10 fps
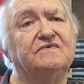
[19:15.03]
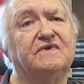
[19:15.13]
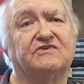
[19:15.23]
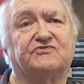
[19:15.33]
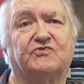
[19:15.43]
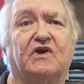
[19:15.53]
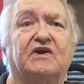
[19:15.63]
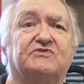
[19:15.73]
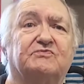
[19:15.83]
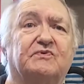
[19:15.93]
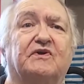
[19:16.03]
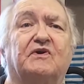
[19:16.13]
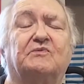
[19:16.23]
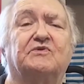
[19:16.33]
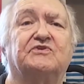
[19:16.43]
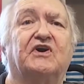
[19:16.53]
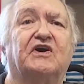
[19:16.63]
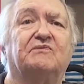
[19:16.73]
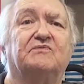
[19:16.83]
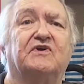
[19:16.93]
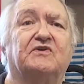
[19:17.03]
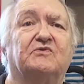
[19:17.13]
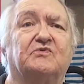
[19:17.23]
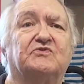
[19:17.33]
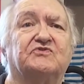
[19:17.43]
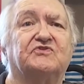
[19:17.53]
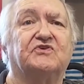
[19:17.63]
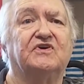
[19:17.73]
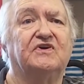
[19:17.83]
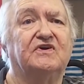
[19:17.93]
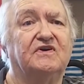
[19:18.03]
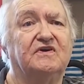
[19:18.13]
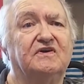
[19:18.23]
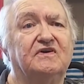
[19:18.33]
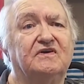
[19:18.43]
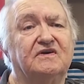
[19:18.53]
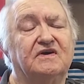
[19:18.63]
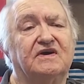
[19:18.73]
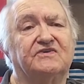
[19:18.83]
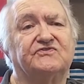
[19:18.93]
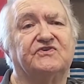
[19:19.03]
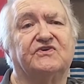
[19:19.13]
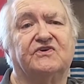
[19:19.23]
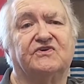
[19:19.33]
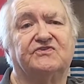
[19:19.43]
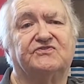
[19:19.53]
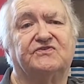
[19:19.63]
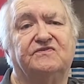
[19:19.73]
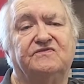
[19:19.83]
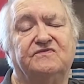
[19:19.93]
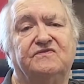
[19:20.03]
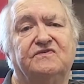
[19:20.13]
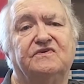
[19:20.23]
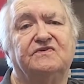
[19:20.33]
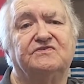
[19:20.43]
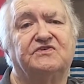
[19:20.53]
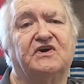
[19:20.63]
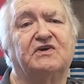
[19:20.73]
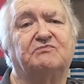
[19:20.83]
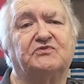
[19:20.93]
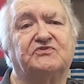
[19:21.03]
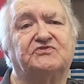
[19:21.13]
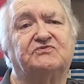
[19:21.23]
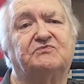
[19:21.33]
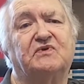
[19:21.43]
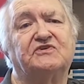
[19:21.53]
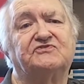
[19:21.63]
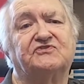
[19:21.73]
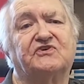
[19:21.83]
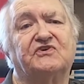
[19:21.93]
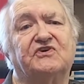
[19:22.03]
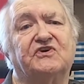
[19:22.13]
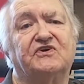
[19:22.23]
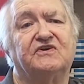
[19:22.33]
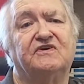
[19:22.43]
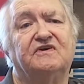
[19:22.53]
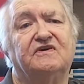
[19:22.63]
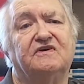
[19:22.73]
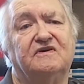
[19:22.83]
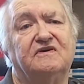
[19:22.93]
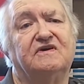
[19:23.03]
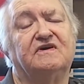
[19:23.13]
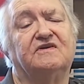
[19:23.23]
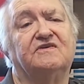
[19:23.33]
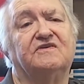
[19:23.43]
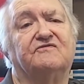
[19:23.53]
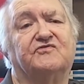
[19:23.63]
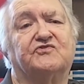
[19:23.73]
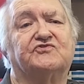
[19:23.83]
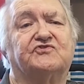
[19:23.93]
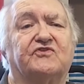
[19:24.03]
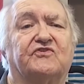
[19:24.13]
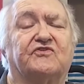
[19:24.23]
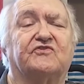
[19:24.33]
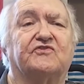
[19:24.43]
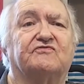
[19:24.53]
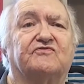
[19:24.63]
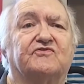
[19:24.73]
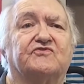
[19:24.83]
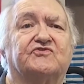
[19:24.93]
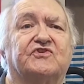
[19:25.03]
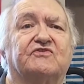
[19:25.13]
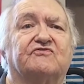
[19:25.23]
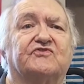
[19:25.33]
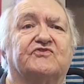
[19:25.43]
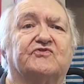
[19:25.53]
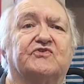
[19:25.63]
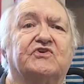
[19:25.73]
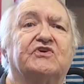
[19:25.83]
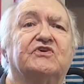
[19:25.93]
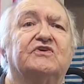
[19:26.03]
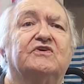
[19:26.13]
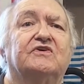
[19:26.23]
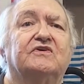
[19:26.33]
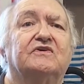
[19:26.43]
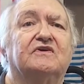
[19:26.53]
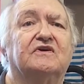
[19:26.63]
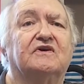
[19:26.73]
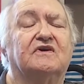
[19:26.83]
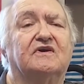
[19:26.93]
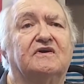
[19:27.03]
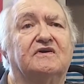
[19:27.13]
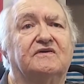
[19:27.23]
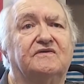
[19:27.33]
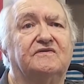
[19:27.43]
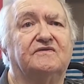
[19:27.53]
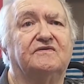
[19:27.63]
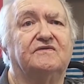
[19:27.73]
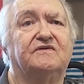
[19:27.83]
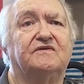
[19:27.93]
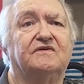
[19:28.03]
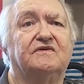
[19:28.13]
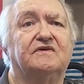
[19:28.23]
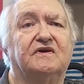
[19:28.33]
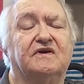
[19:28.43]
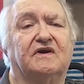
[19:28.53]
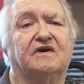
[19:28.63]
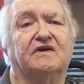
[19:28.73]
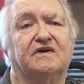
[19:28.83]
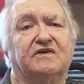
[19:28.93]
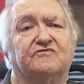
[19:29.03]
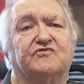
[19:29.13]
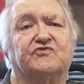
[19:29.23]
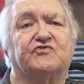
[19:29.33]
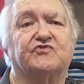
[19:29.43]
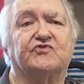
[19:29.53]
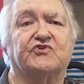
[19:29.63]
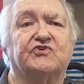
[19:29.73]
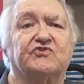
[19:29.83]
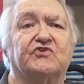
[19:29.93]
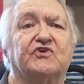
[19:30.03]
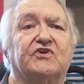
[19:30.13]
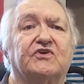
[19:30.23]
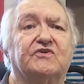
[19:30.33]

that's where I spent all my time then was as a typist basically in the 1st of 31st Infantry uh, uh, Infantry Unit.